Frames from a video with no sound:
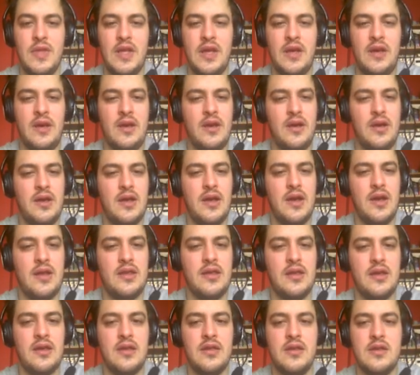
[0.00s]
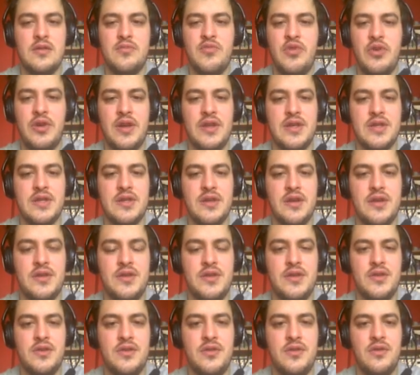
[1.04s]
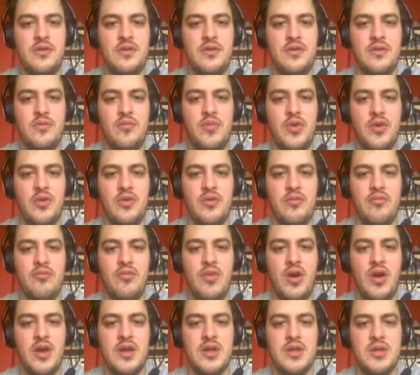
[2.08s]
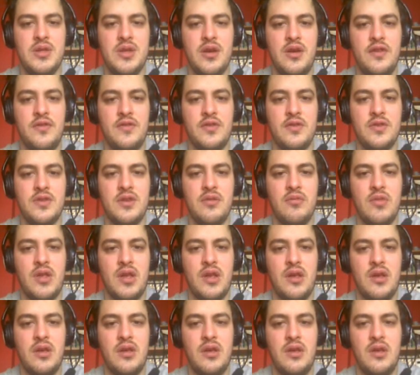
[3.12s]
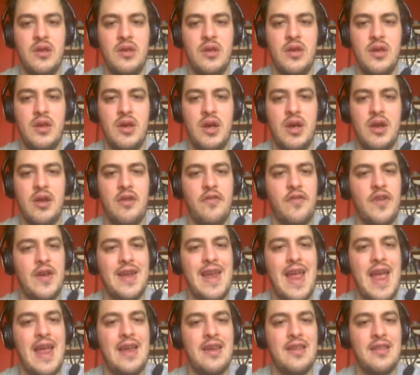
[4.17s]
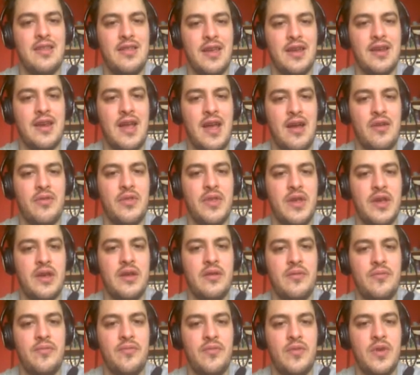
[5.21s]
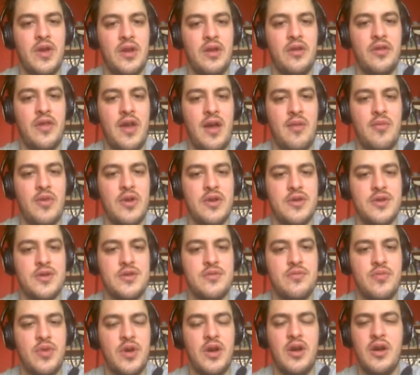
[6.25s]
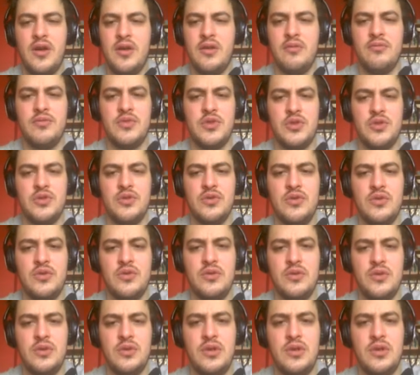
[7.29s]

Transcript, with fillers: Ah uh, yeah, I think at this point I decide to build a mine shaft or something. I don't find anything down there, I know that much, but I'm sure